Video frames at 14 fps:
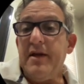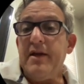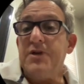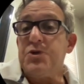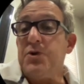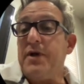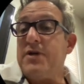
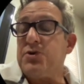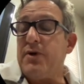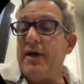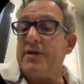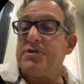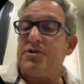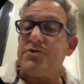Intranasal
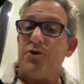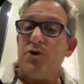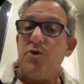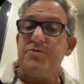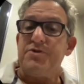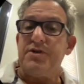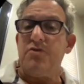
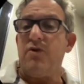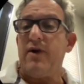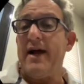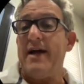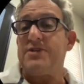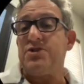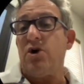exosomes in
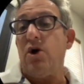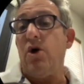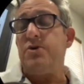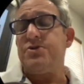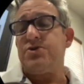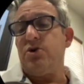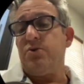rats
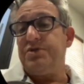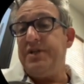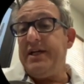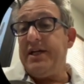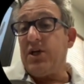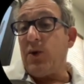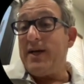also
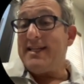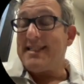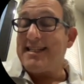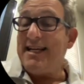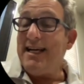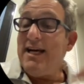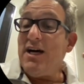decreased